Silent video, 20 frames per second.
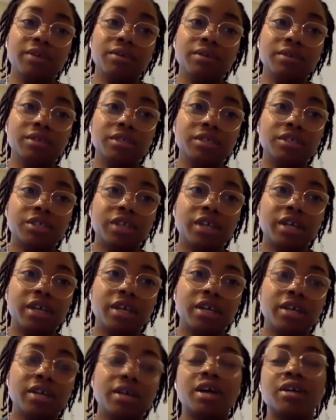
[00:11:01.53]
on the
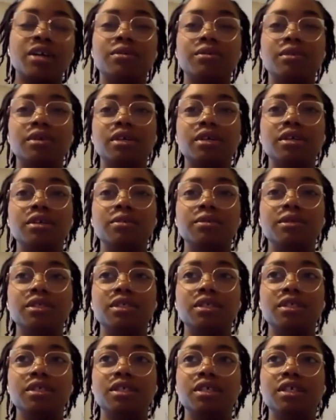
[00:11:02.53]
train. I don't want anyone
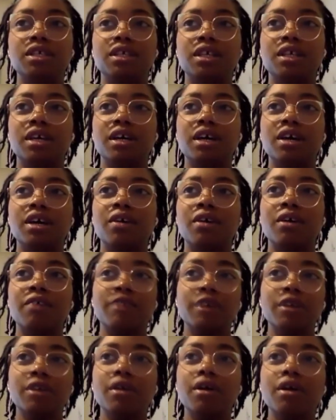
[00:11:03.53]
to think like, oh, I
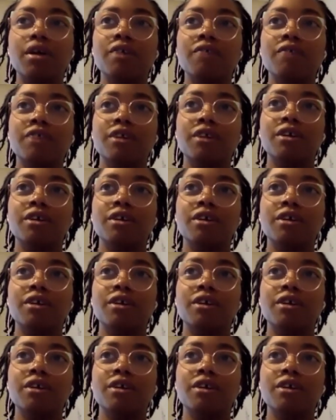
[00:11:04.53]
fell off.